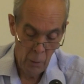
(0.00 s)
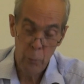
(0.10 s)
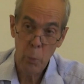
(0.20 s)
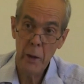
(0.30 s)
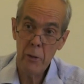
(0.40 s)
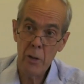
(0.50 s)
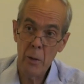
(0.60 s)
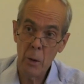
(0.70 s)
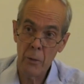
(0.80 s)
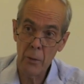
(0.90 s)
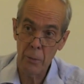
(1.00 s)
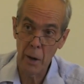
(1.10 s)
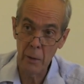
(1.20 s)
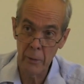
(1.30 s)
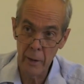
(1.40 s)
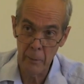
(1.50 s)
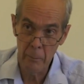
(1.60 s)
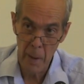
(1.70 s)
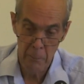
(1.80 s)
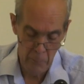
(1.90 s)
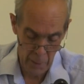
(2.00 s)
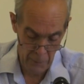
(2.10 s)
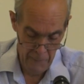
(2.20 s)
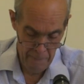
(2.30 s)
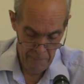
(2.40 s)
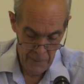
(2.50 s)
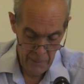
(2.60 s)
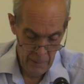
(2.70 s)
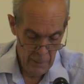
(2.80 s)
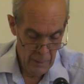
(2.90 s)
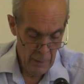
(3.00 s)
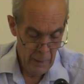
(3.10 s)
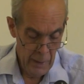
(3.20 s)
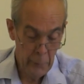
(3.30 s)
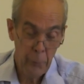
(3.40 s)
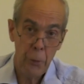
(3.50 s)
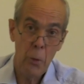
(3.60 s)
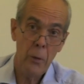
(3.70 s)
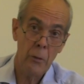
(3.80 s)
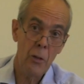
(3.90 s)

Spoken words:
of which he was a founding member, and through the